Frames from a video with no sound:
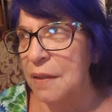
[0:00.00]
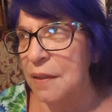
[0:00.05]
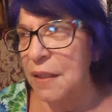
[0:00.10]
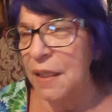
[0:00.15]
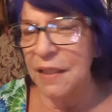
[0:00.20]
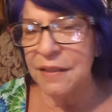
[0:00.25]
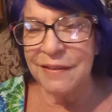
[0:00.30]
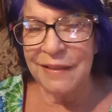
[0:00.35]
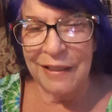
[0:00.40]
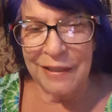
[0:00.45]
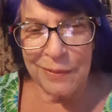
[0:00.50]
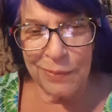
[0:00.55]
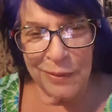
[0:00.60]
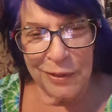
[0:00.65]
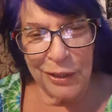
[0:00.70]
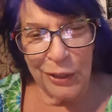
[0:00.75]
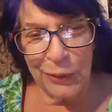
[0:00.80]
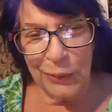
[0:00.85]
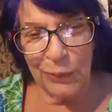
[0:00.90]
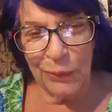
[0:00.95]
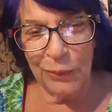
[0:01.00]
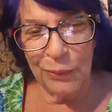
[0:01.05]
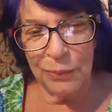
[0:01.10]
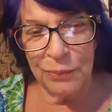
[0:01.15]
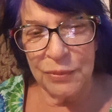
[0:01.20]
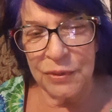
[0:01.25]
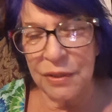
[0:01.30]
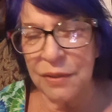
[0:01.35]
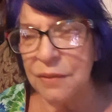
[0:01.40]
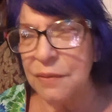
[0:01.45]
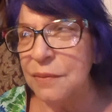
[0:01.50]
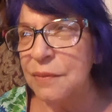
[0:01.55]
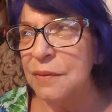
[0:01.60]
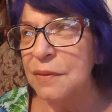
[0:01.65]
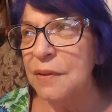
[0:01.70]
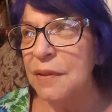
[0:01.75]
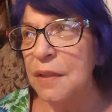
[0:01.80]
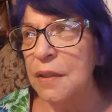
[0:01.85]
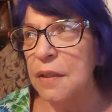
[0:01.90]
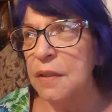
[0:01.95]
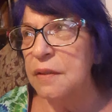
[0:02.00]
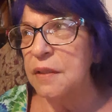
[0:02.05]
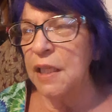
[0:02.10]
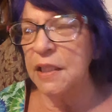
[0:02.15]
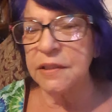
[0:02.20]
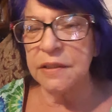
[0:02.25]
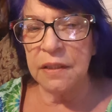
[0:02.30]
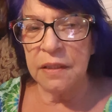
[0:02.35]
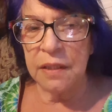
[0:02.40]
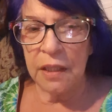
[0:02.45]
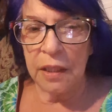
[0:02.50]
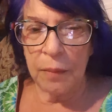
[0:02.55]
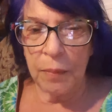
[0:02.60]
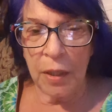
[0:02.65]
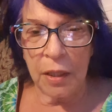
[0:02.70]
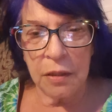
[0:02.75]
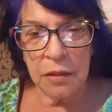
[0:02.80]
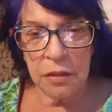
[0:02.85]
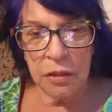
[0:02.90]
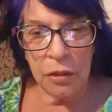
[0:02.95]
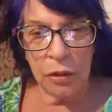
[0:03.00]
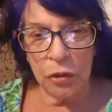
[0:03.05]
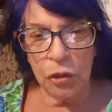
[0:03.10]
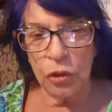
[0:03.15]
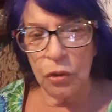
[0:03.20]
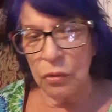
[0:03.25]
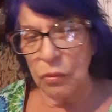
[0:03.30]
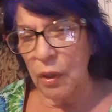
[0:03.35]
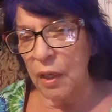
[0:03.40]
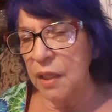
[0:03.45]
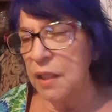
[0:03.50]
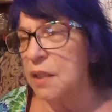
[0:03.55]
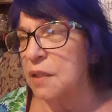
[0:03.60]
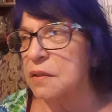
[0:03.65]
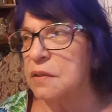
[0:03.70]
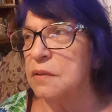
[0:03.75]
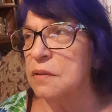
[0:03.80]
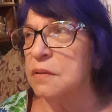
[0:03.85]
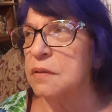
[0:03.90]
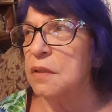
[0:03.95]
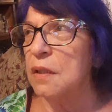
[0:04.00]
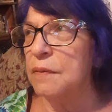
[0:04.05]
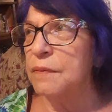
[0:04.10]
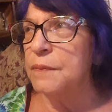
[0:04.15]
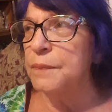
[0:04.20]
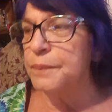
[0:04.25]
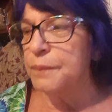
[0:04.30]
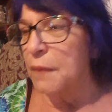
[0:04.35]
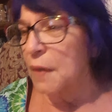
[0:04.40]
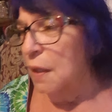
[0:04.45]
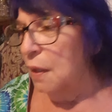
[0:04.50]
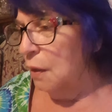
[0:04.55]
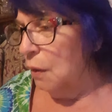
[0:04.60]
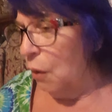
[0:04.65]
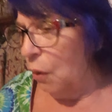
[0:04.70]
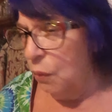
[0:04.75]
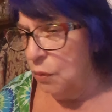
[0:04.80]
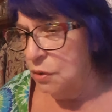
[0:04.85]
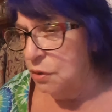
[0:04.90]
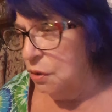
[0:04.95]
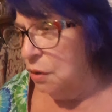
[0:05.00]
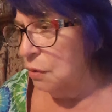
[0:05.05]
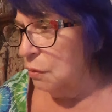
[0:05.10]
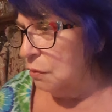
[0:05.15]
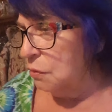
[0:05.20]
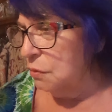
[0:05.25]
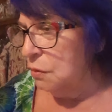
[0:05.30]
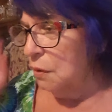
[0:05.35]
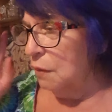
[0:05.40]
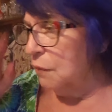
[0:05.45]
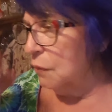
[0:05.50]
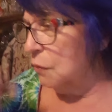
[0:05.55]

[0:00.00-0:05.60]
it's nice when they go home, too. That's the thing about, little grandkids and stuff. Oh, and, of